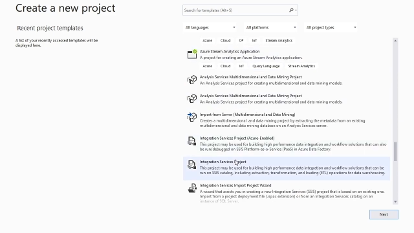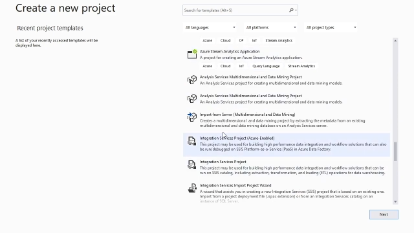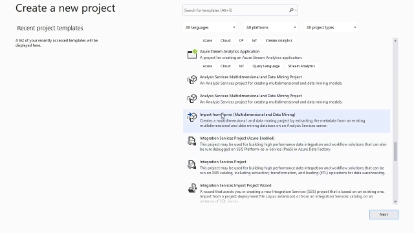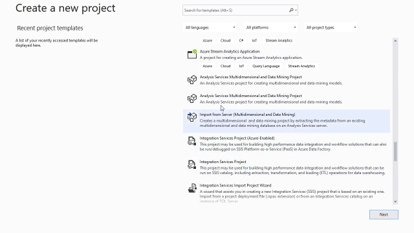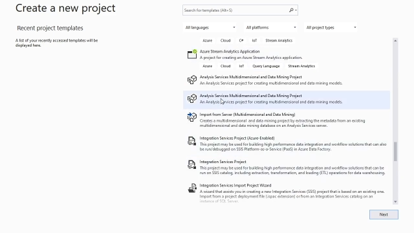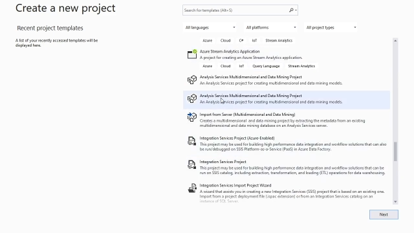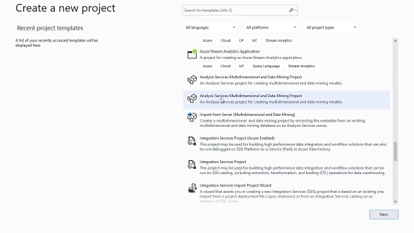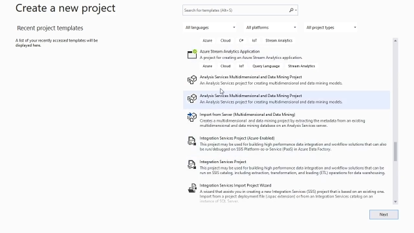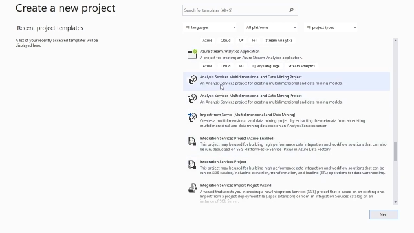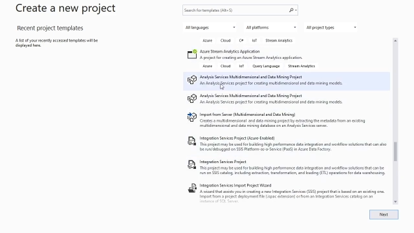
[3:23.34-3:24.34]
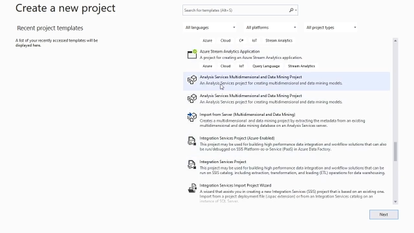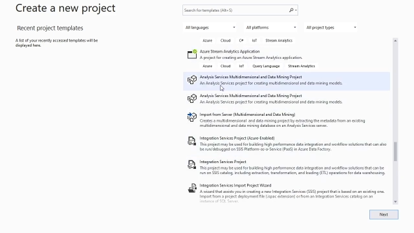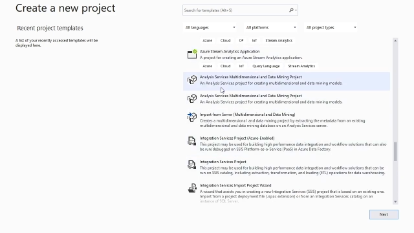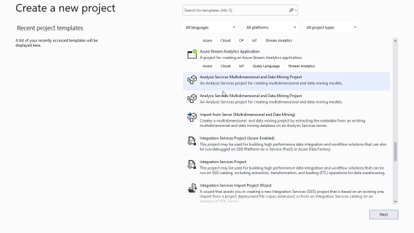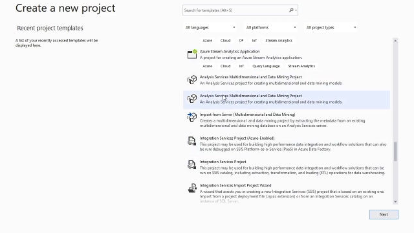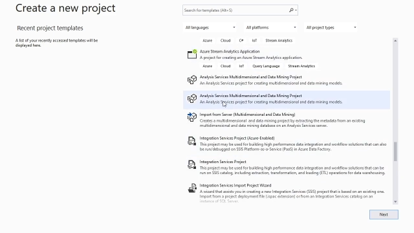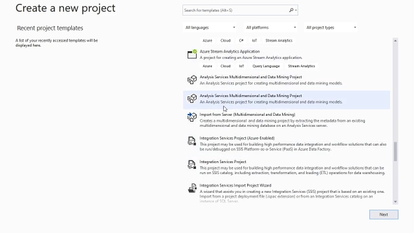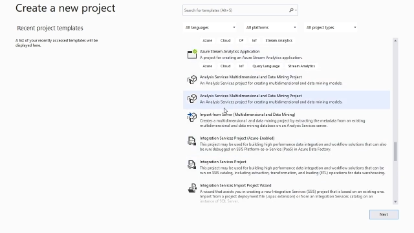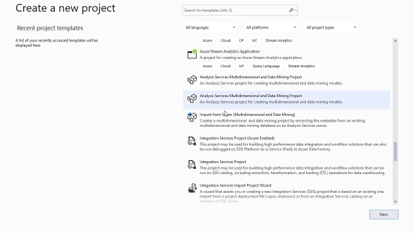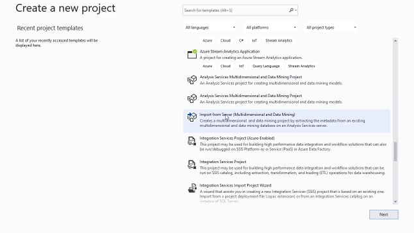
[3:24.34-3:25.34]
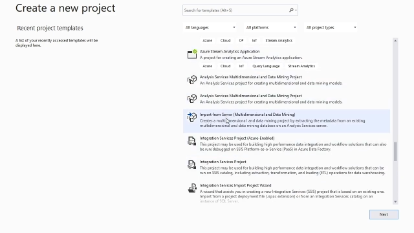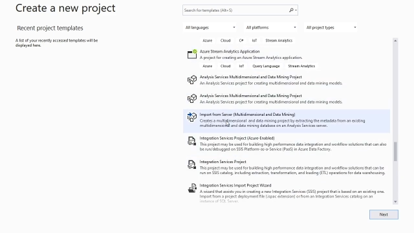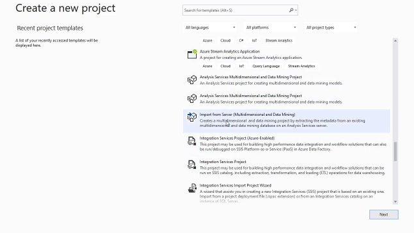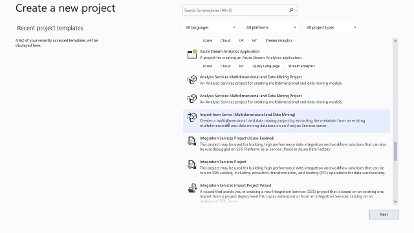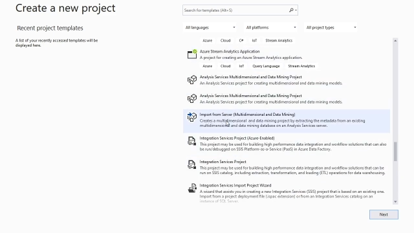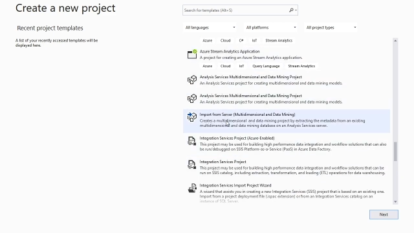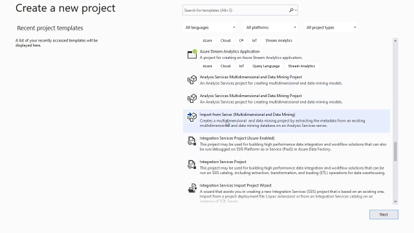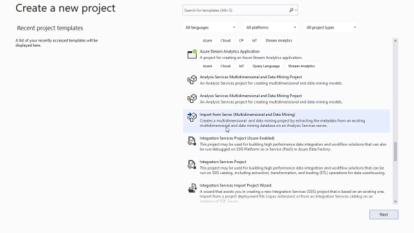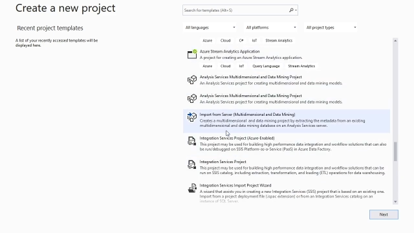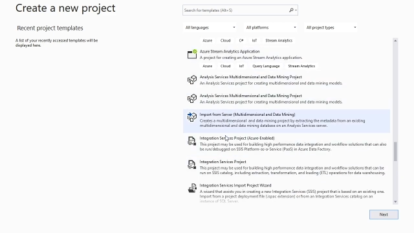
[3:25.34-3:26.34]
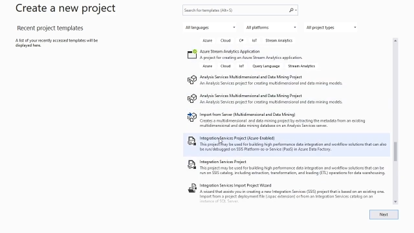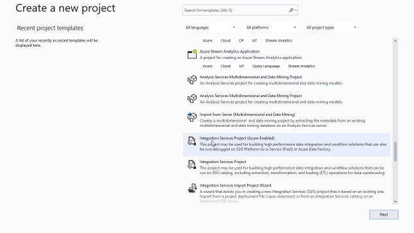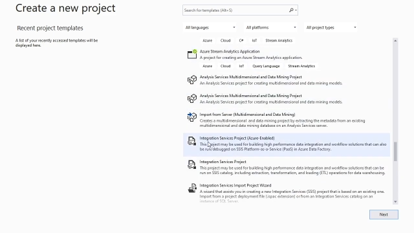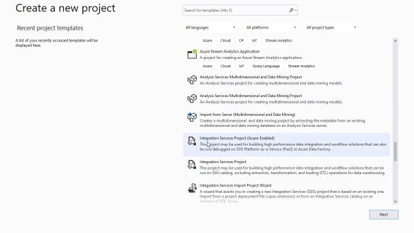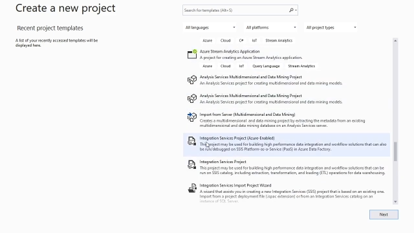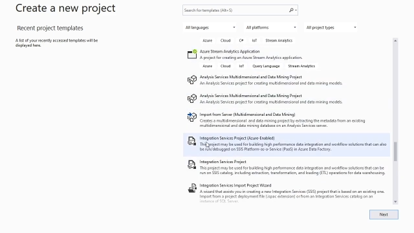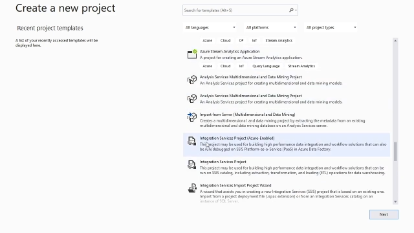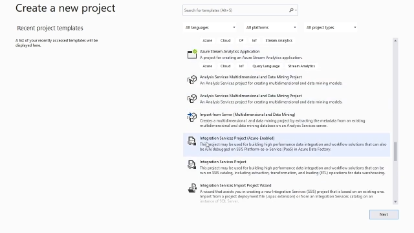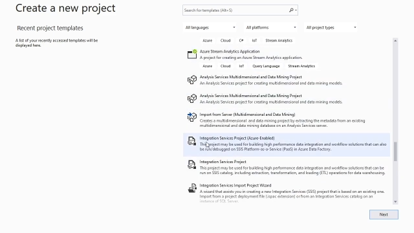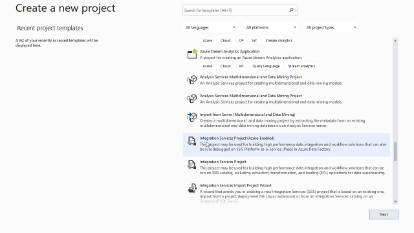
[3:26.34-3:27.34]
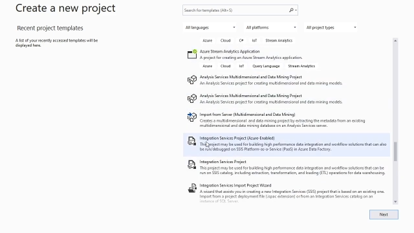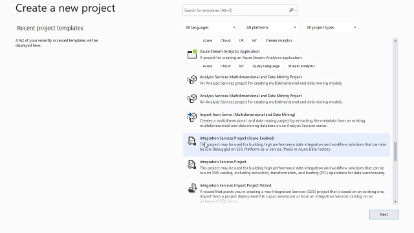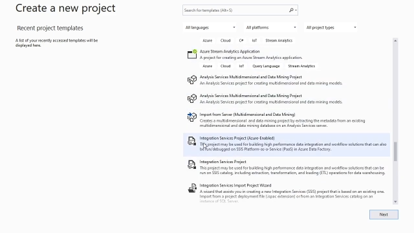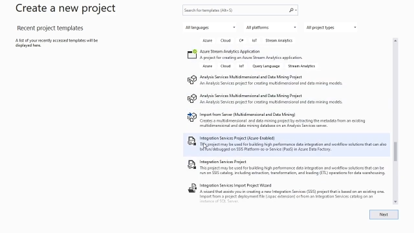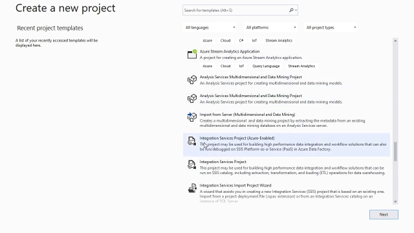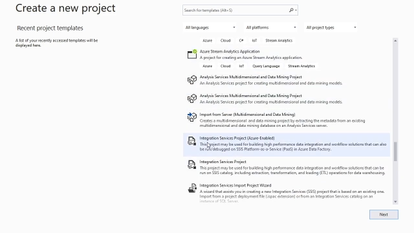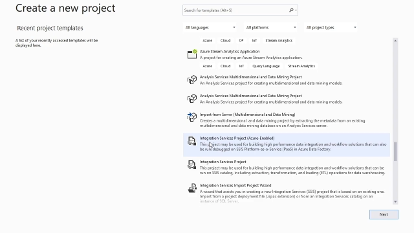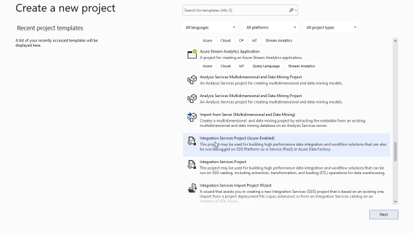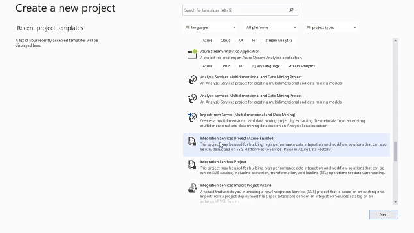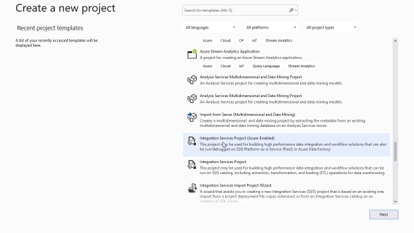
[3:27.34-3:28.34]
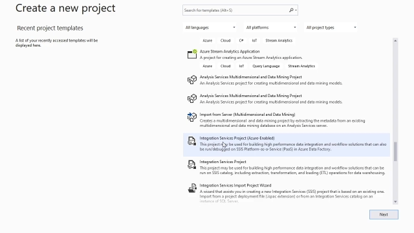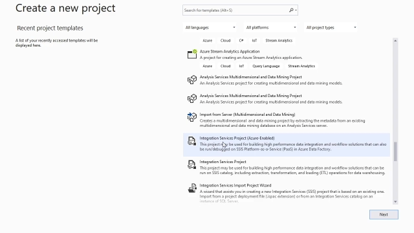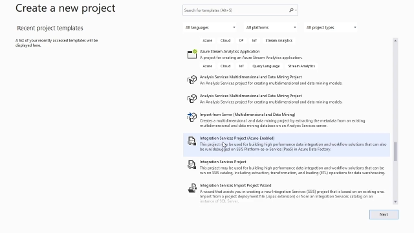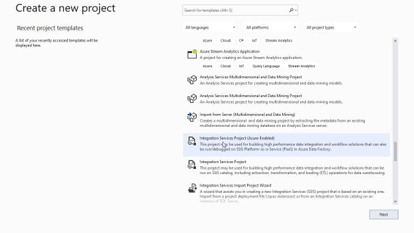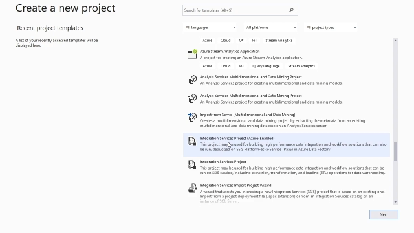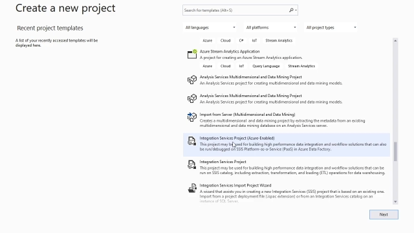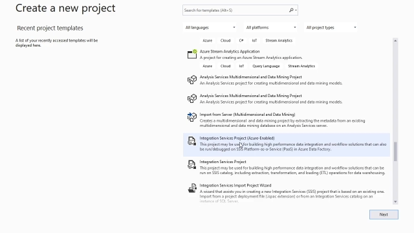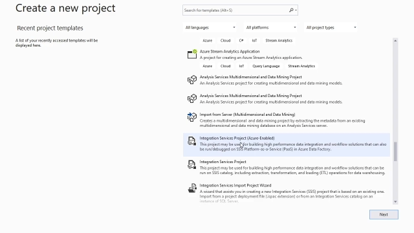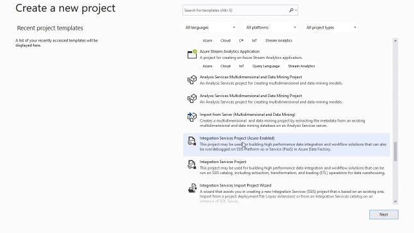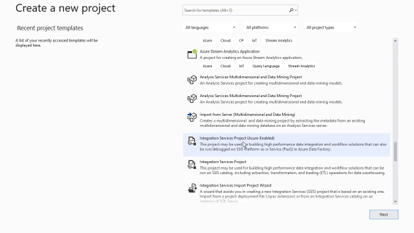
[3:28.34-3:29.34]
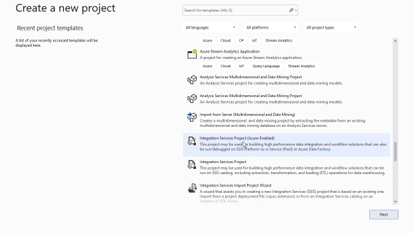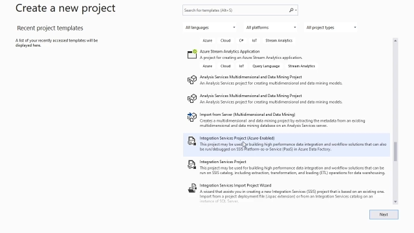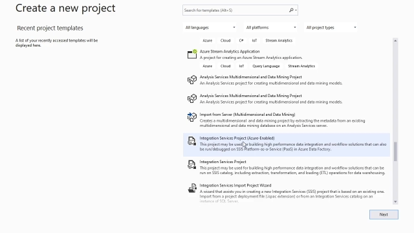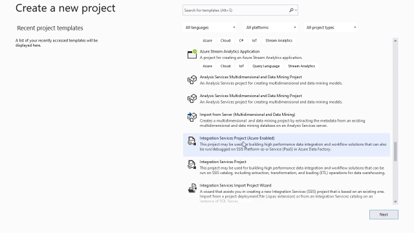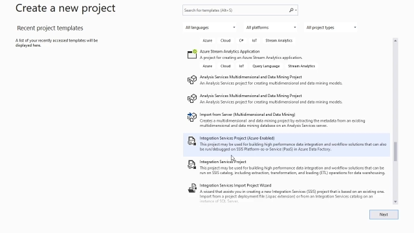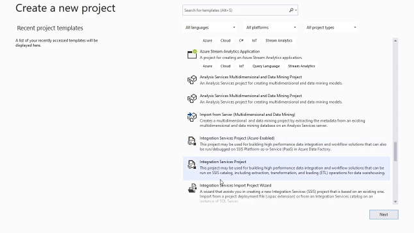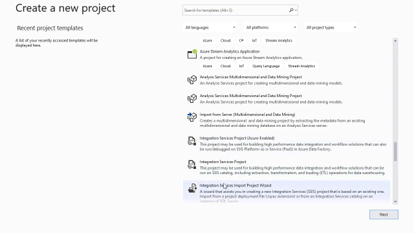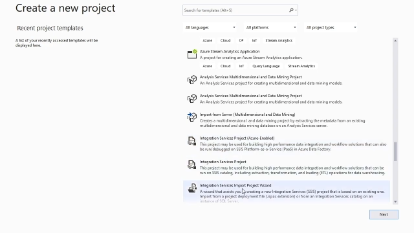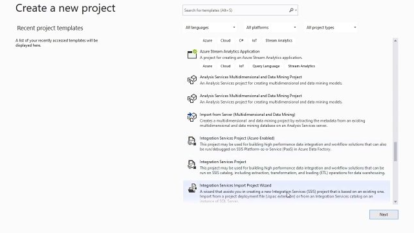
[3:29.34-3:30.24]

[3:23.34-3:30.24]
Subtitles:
Nobody's mouth can be seen.